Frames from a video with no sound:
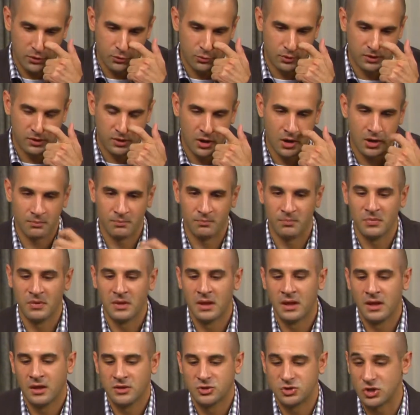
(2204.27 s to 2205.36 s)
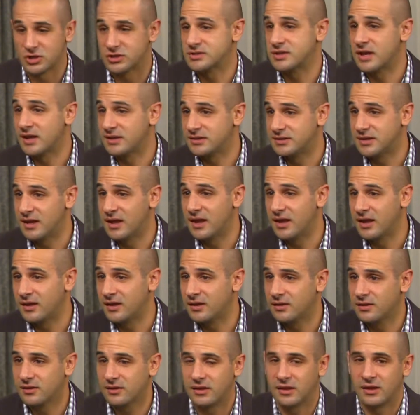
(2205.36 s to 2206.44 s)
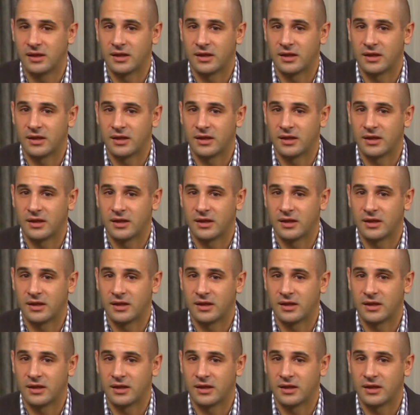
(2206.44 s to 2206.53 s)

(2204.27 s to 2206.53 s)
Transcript: who had come just that day, mm-hmm.